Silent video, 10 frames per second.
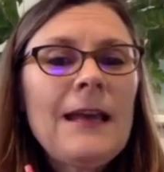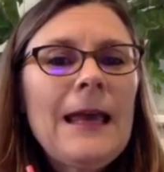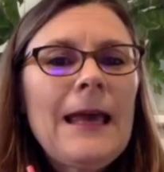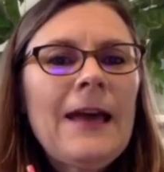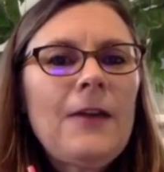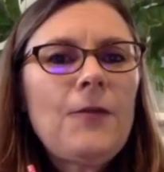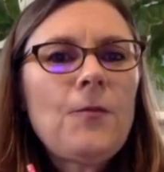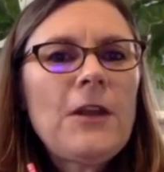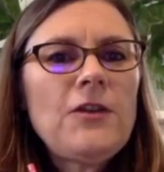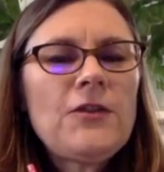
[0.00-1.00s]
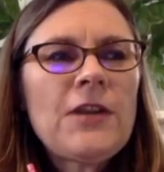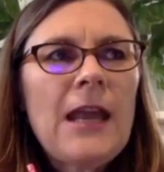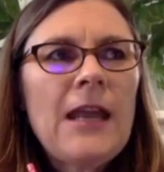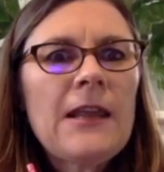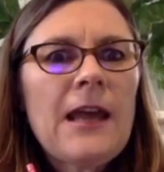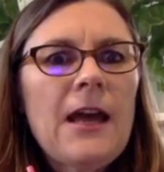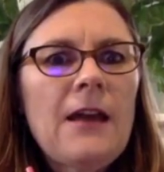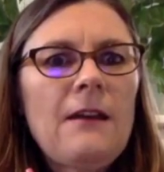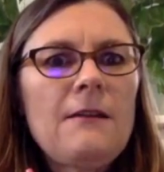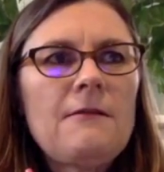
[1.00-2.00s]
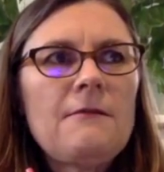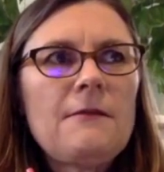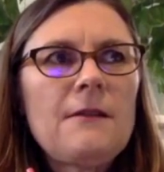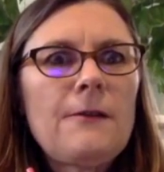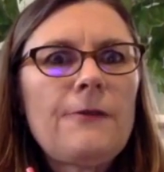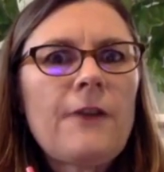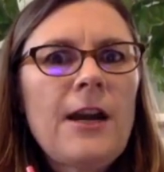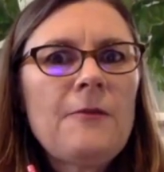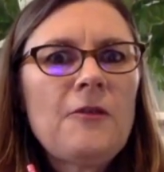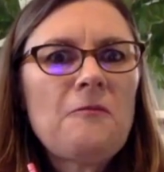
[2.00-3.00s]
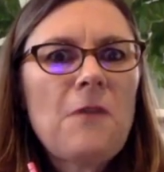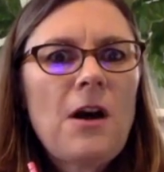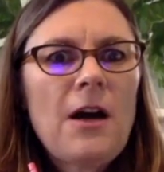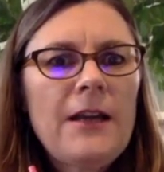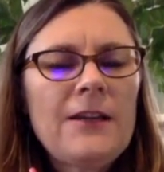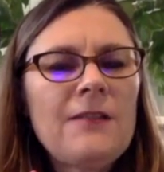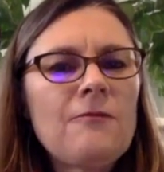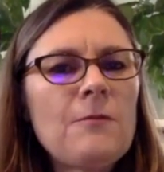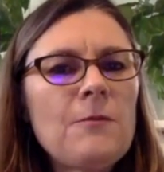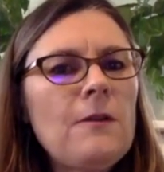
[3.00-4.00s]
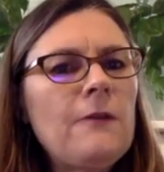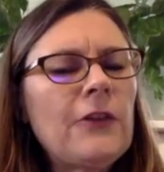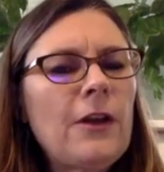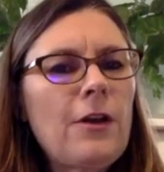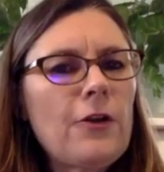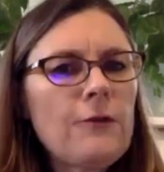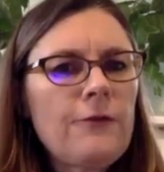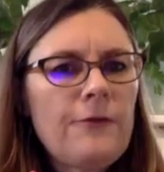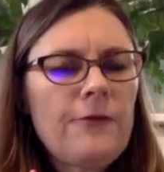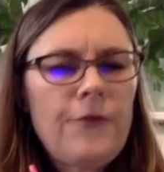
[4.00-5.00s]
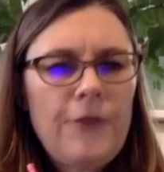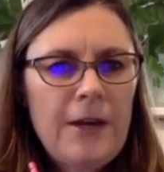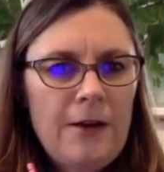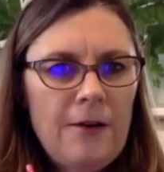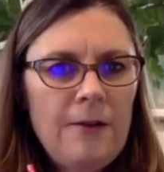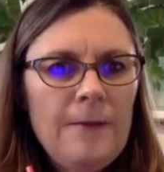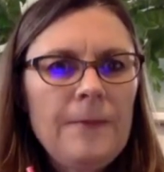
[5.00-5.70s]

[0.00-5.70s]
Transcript: And when you take that frame of mind, it removes a lot of fear.